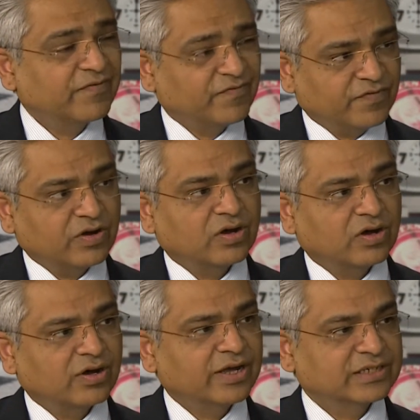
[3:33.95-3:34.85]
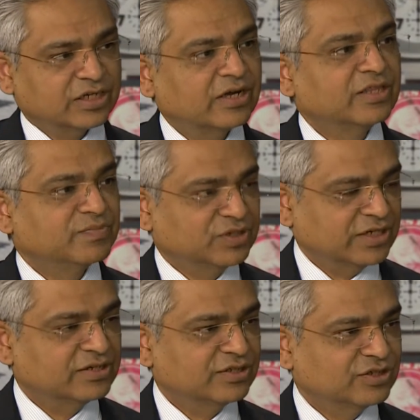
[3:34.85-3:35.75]
far a tiny
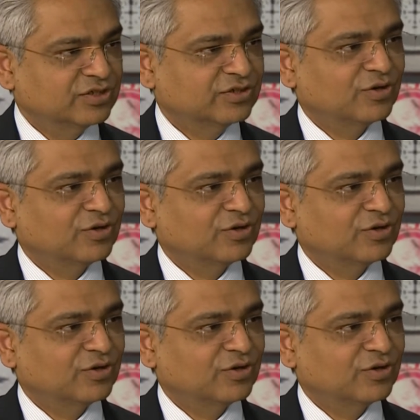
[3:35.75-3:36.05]
percentage